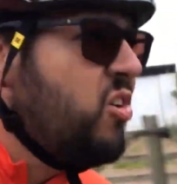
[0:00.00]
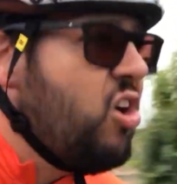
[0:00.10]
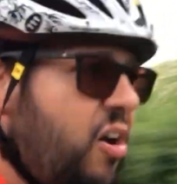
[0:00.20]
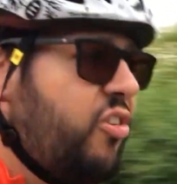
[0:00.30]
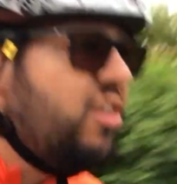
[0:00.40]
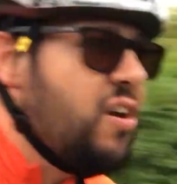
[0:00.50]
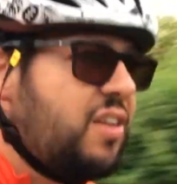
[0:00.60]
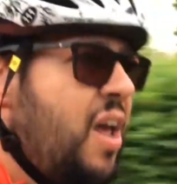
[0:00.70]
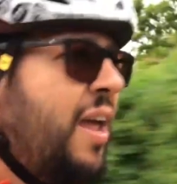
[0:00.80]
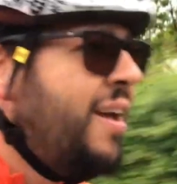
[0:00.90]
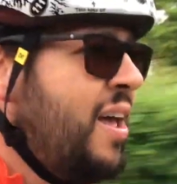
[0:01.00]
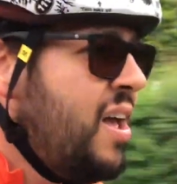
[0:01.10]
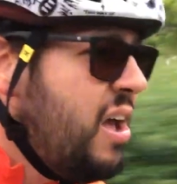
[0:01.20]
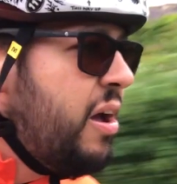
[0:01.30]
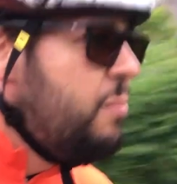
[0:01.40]
my chances.
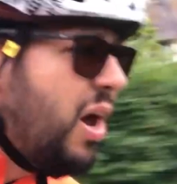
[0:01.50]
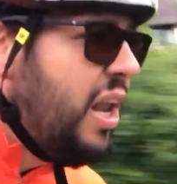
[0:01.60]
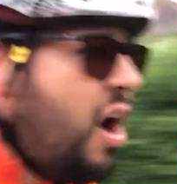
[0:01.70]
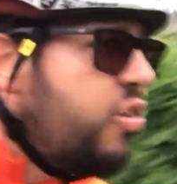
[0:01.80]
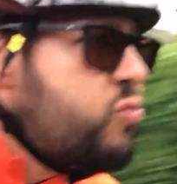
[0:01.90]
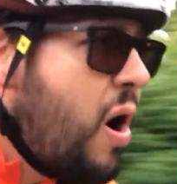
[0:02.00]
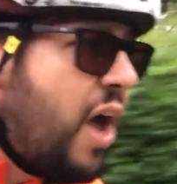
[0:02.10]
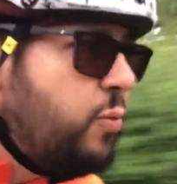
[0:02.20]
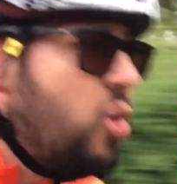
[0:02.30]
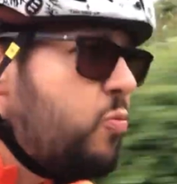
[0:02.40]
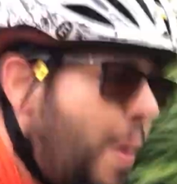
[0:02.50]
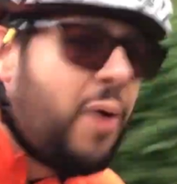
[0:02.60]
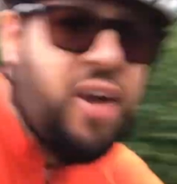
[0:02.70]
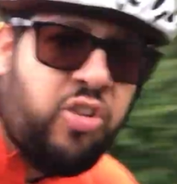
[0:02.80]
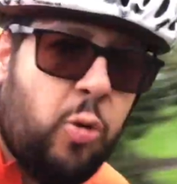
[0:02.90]
My last ride was my
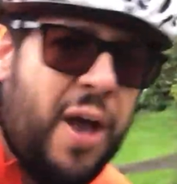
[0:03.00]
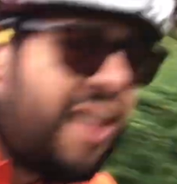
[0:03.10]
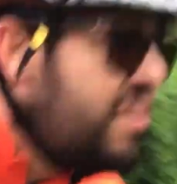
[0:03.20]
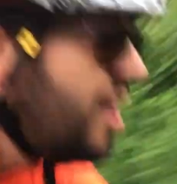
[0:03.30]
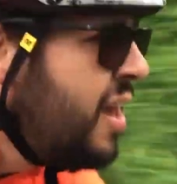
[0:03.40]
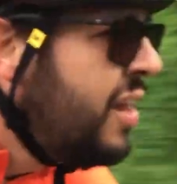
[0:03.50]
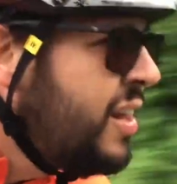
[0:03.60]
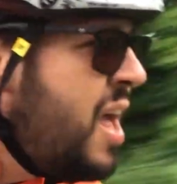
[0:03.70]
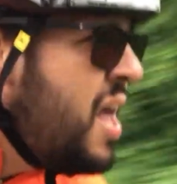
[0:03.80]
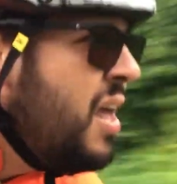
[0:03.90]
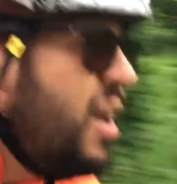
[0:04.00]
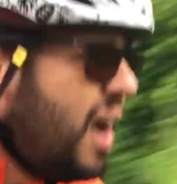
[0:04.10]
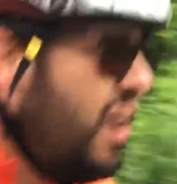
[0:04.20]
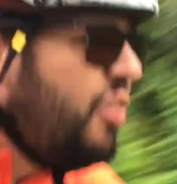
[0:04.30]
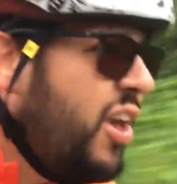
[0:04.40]
personal best,
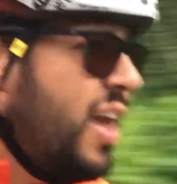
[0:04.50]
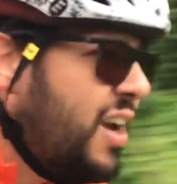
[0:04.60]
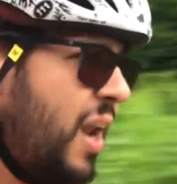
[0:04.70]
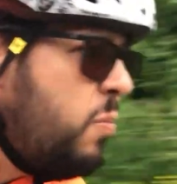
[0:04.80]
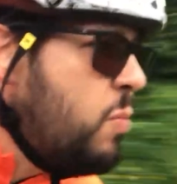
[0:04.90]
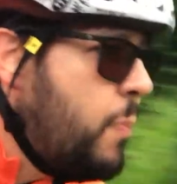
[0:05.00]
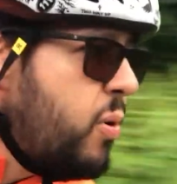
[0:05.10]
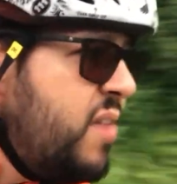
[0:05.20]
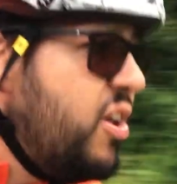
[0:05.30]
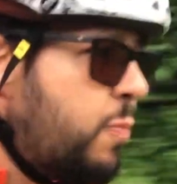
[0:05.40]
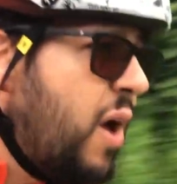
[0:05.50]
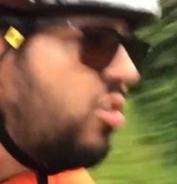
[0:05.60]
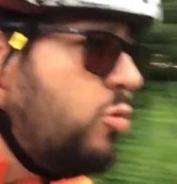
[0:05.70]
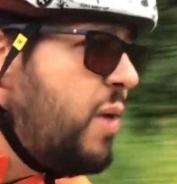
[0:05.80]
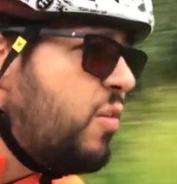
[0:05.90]
and I think it eclipsed my previous
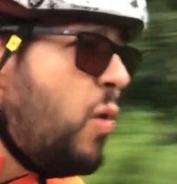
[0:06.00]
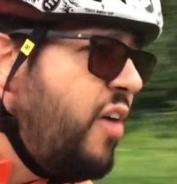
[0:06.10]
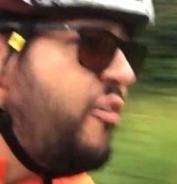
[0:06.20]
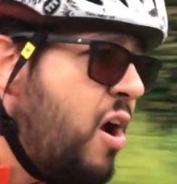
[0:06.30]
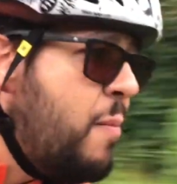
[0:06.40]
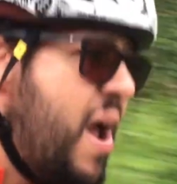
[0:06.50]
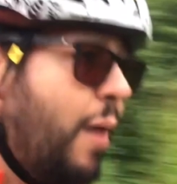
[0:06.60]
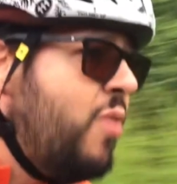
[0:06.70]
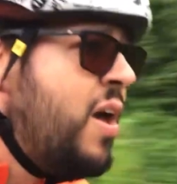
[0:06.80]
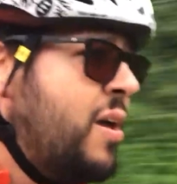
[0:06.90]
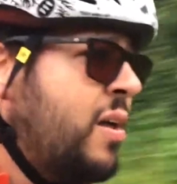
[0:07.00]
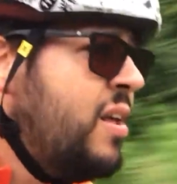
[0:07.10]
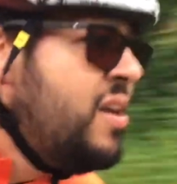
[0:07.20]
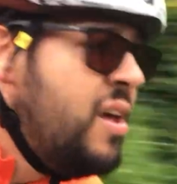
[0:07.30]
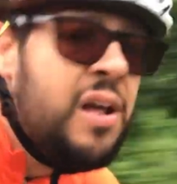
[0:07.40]
personal best by a fair amount,
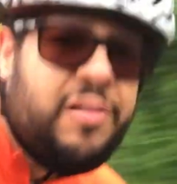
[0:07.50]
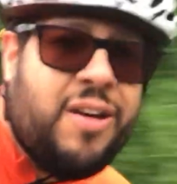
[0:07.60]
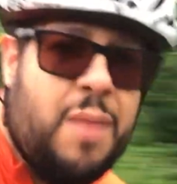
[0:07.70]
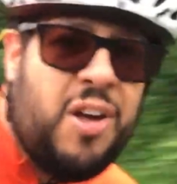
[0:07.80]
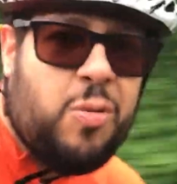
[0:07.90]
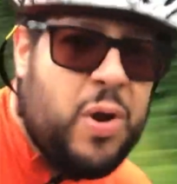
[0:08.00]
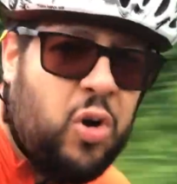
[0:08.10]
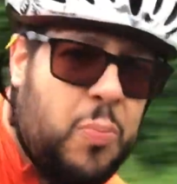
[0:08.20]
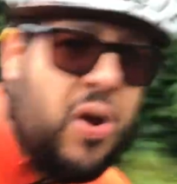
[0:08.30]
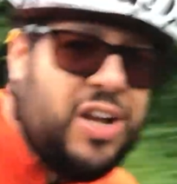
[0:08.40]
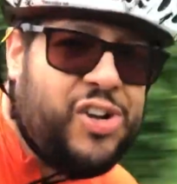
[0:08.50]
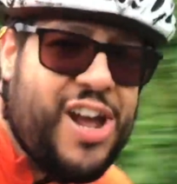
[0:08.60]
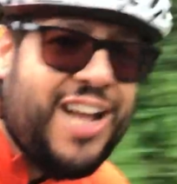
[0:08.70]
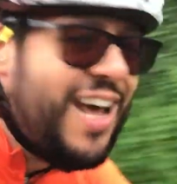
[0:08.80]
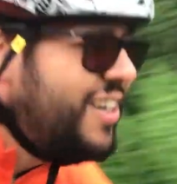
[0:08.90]
so I must have been on a pretty good
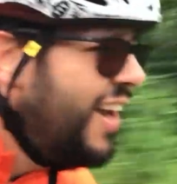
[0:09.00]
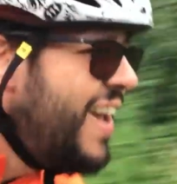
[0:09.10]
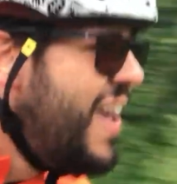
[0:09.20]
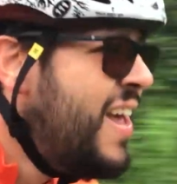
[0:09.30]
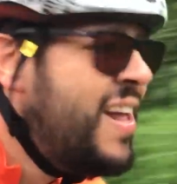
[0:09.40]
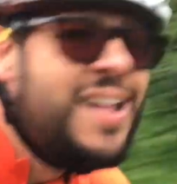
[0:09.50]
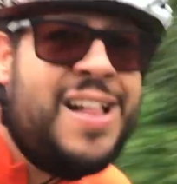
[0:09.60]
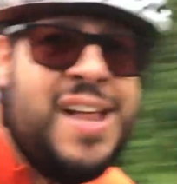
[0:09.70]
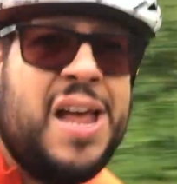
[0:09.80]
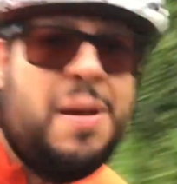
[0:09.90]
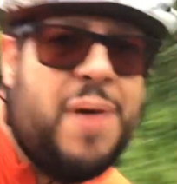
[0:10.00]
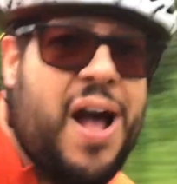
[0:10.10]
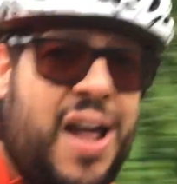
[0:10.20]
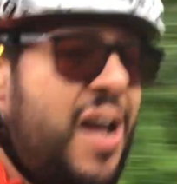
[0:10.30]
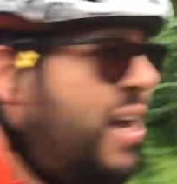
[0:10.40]
day that day. But